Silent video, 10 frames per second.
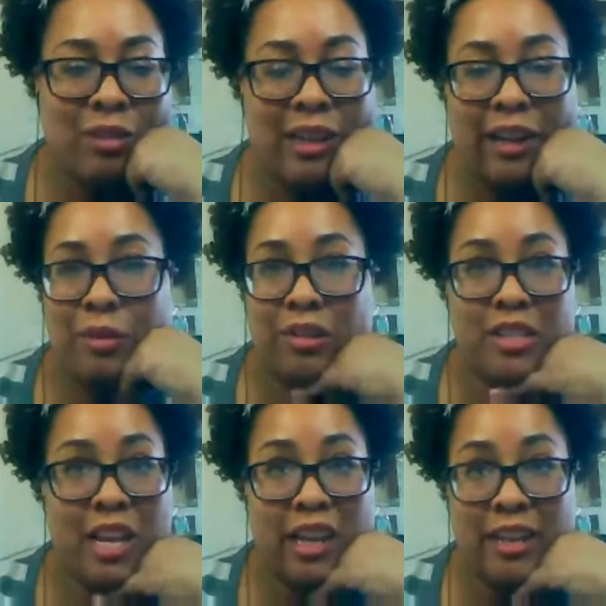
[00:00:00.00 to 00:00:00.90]
I don't like
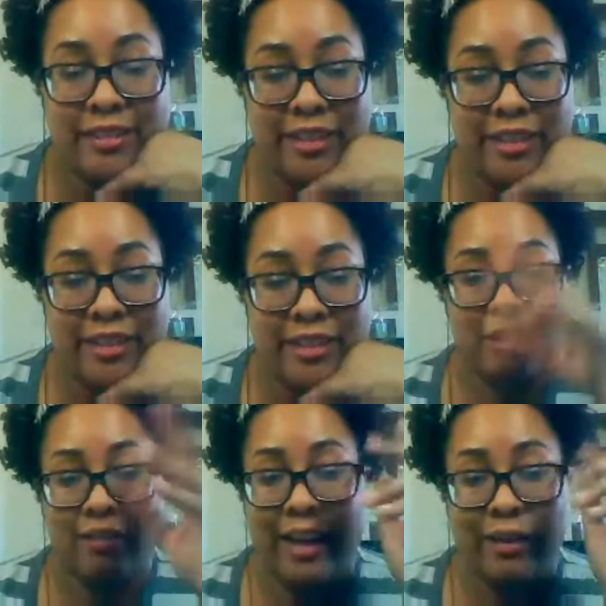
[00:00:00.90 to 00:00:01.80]
where they're taking his
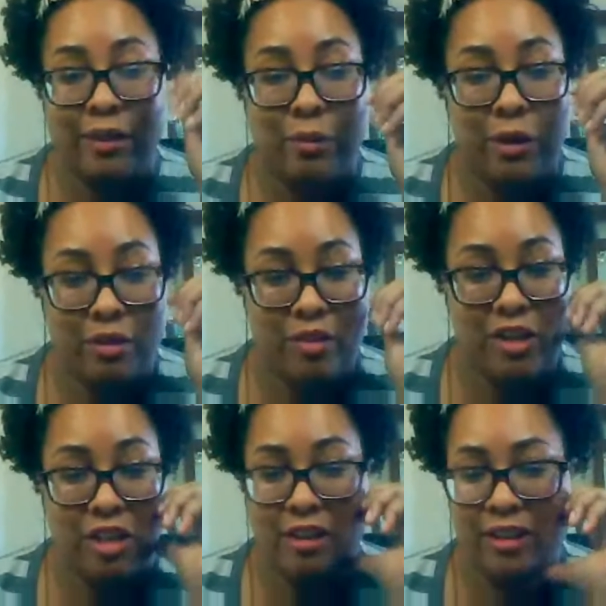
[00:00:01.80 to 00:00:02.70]
character. So I don't know.
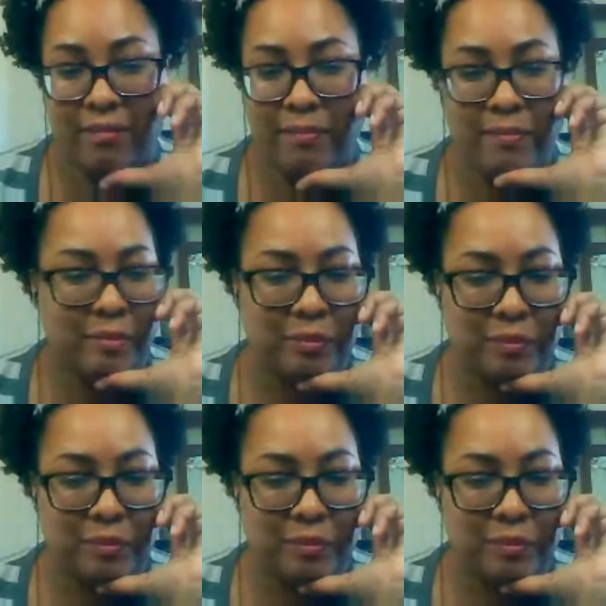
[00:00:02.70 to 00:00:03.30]
What do you think, Jaren?